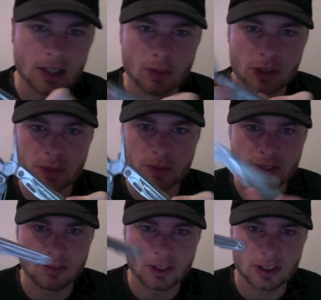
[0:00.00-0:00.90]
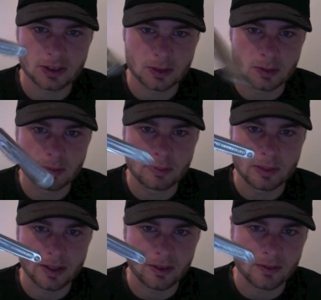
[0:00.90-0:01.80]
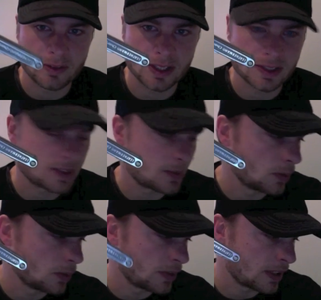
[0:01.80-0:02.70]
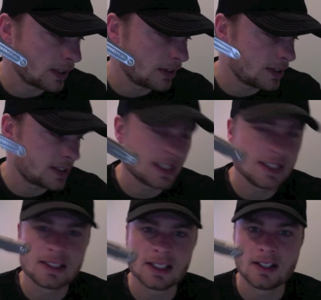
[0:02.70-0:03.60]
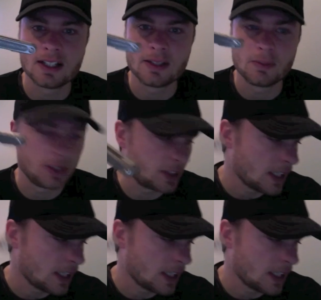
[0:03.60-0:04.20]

which was the original brother of this, or the current TTI, which